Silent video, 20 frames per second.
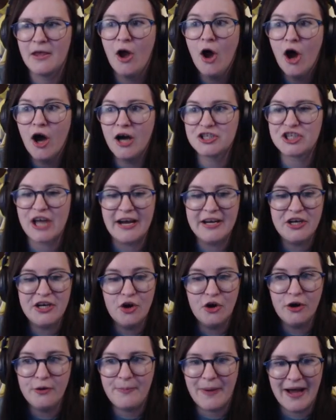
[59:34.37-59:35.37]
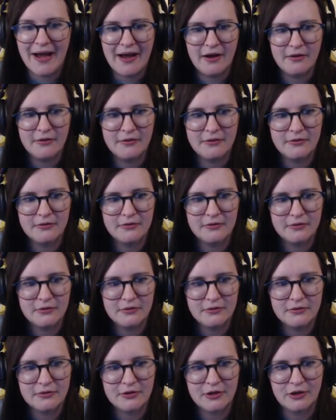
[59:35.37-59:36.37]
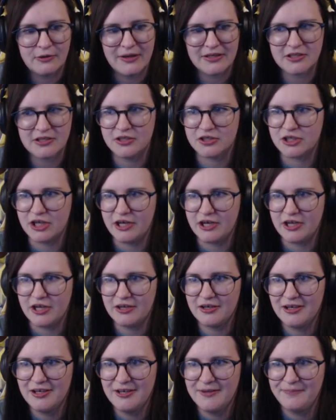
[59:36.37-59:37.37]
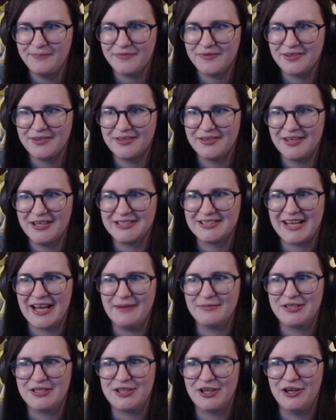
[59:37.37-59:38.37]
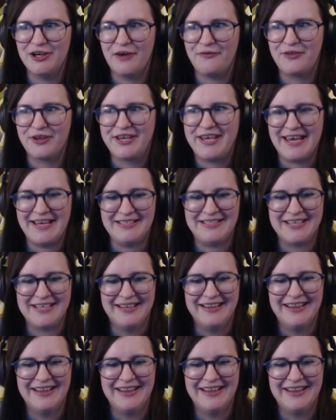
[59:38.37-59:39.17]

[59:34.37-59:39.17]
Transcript: to... a shiny Noibat! Congrats on the shiny. As I got to turn off the kitchen